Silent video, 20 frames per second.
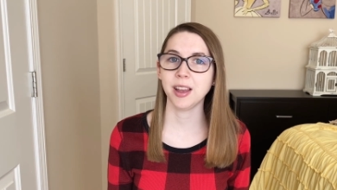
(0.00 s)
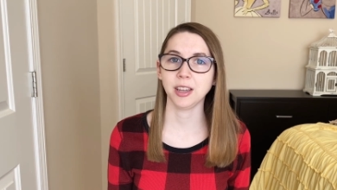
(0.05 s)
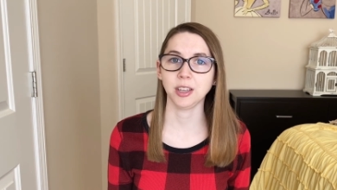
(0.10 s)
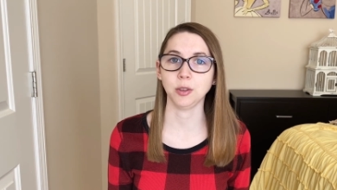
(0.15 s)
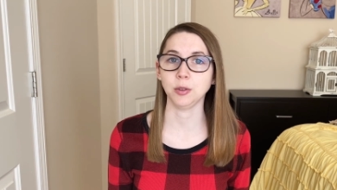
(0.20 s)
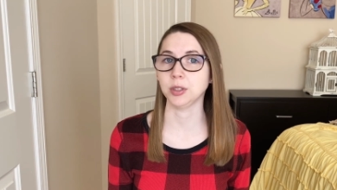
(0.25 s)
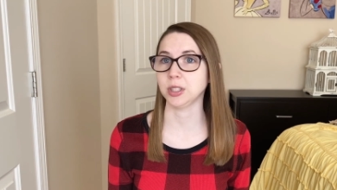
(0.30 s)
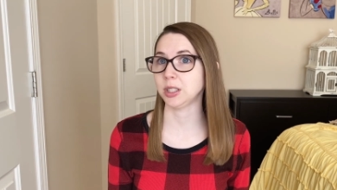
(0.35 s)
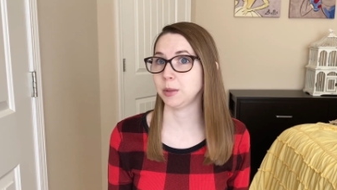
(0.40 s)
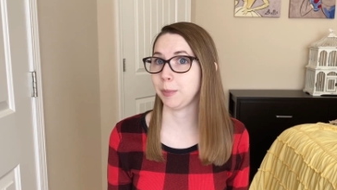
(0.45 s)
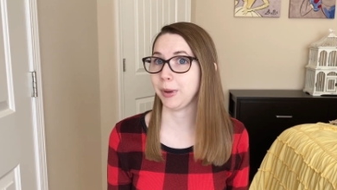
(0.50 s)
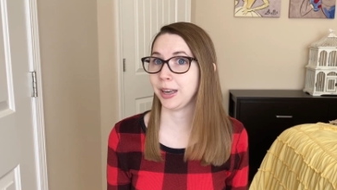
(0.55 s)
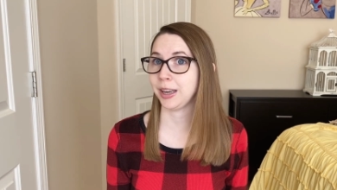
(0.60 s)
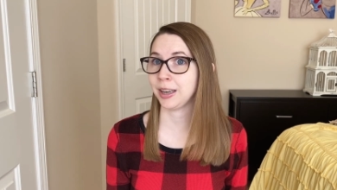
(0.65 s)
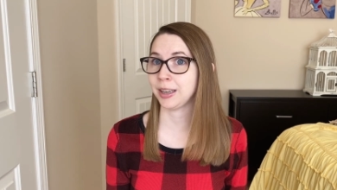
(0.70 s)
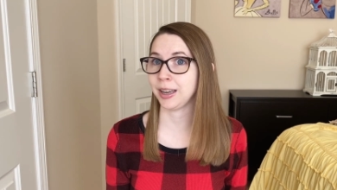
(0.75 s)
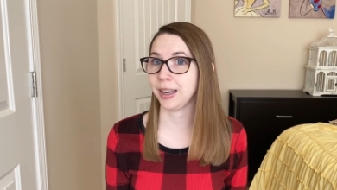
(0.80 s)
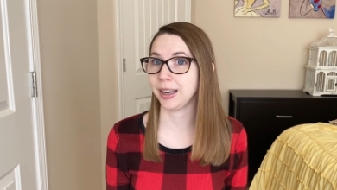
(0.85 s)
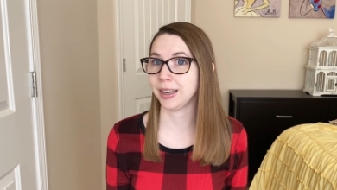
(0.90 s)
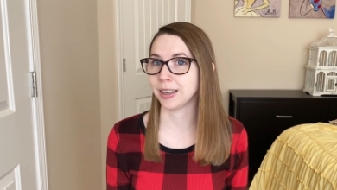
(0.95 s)
you spit
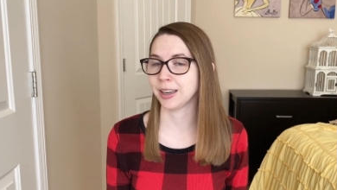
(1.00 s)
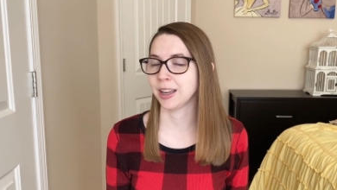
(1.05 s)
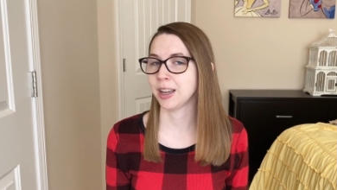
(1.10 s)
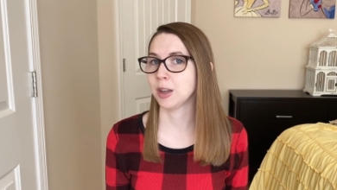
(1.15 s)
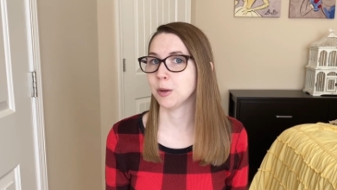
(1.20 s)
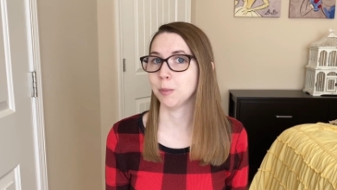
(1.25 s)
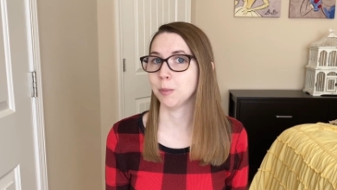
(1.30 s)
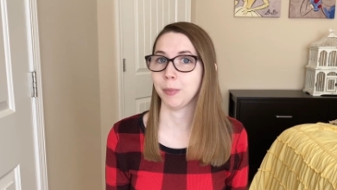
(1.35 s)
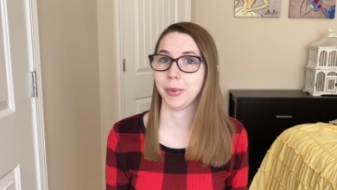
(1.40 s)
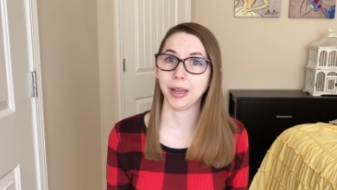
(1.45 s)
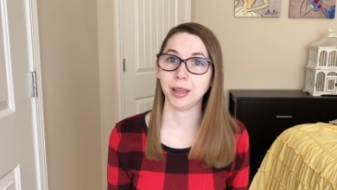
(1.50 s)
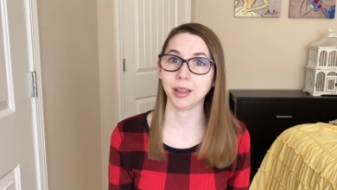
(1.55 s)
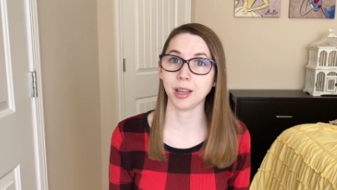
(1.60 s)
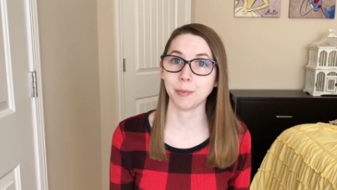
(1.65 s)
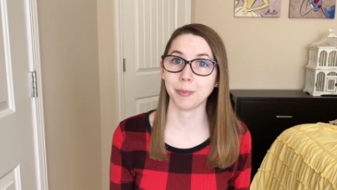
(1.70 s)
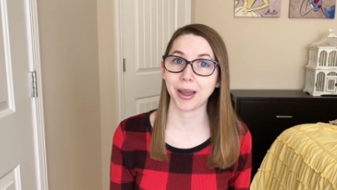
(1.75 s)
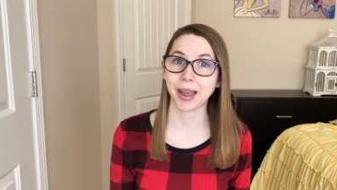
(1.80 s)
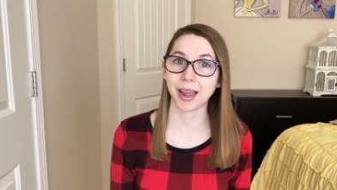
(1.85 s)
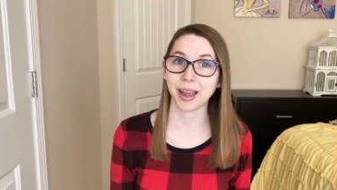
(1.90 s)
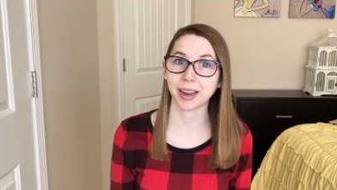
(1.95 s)
in it, mail
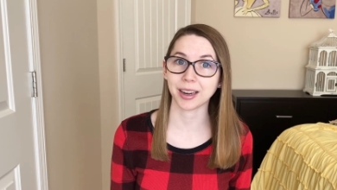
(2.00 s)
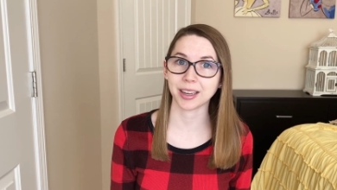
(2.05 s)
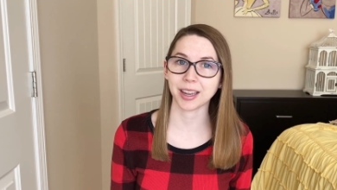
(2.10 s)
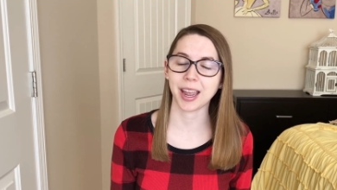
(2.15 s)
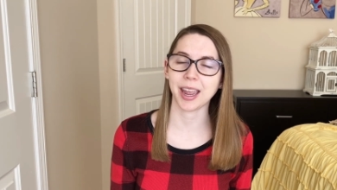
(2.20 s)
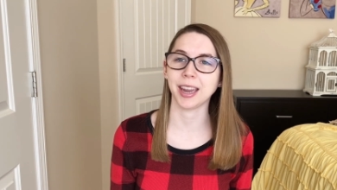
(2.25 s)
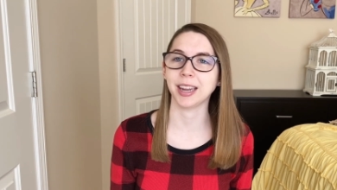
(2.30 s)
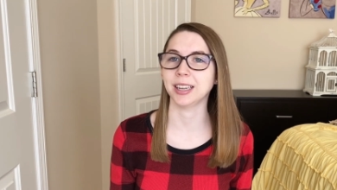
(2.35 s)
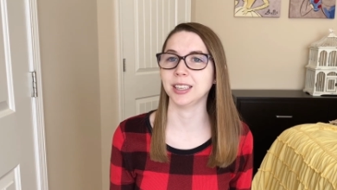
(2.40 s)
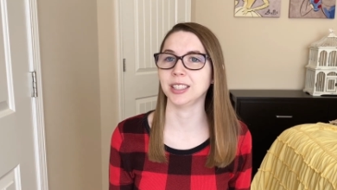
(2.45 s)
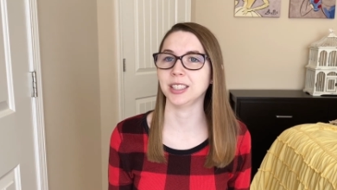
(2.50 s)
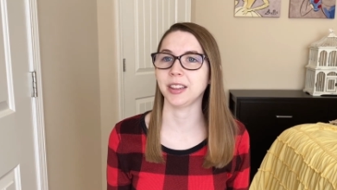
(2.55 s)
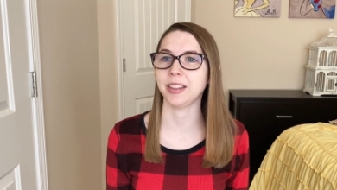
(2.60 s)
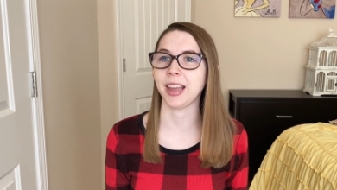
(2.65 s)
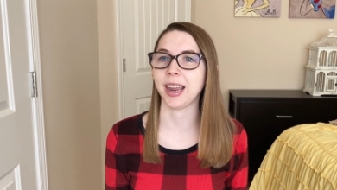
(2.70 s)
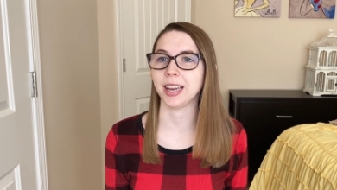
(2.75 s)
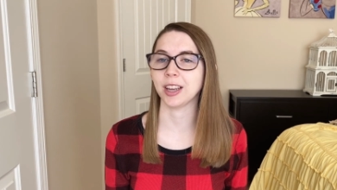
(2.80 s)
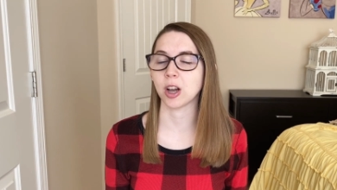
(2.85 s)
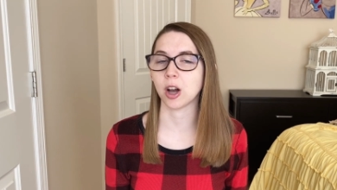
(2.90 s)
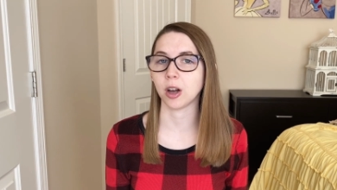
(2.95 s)
it back, and
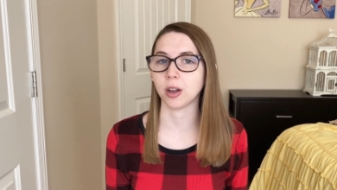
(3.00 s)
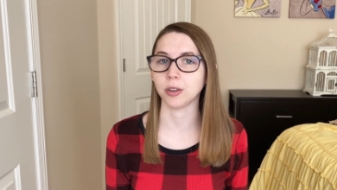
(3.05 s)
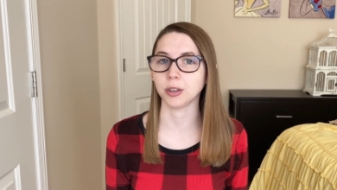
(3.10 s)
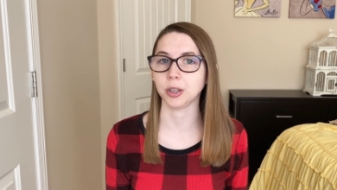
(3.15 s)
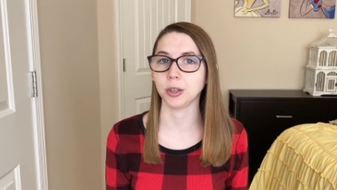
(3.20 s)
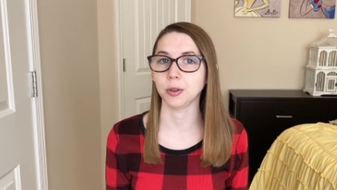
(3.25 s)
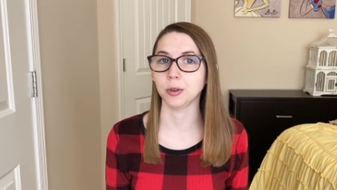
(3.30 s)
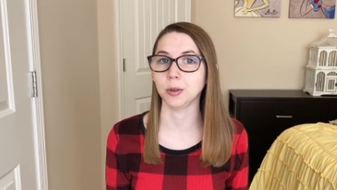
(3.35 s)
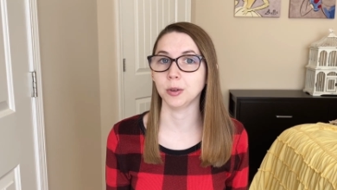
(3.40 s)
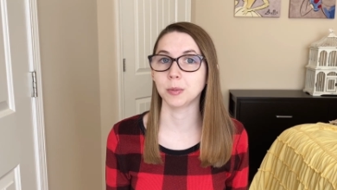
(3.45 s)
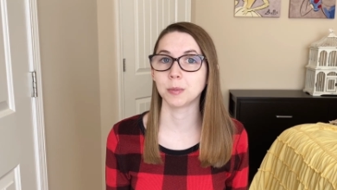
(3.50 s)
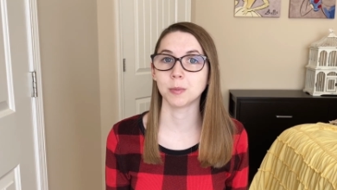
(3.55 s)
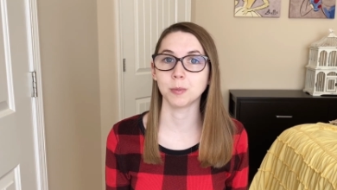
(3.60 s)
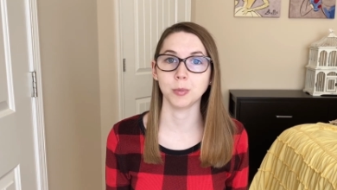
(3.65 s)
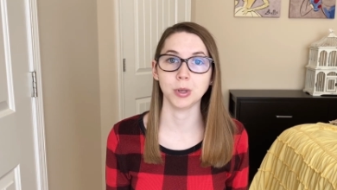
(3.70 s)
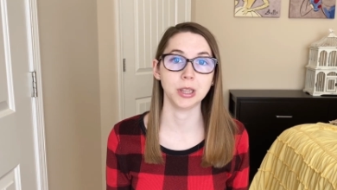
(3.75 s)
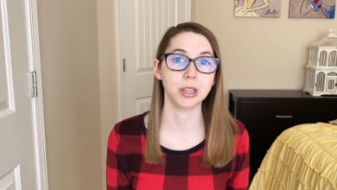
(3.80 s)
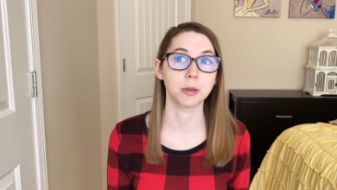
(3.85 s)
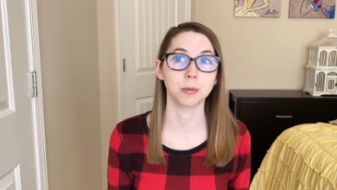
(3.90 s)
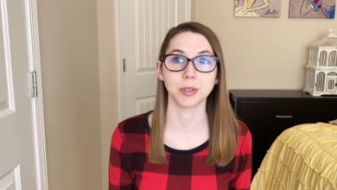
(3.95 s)
they call you
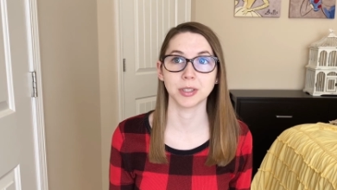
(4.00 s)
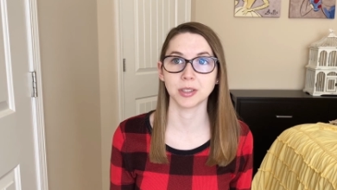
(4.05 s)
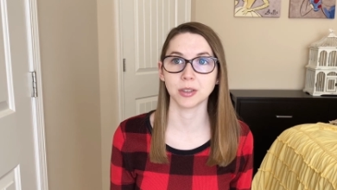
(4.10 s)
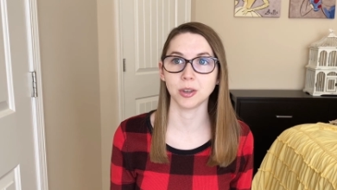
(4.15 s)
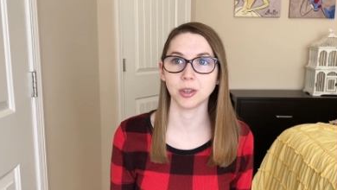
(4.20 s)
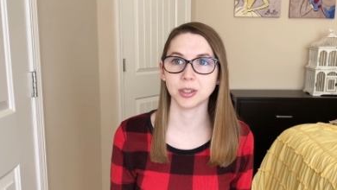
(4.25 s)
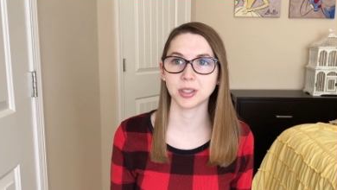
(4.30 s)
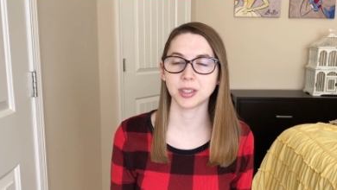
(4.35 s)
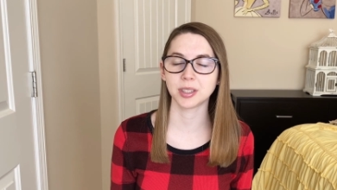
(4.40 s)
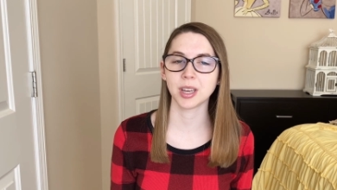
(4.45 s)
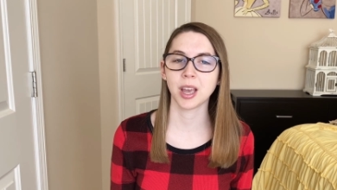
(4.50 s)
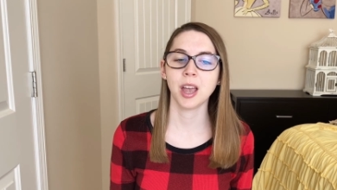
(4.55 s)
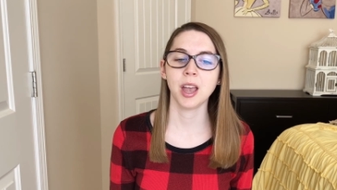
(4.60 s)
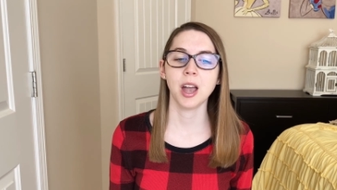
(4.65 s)
with the results.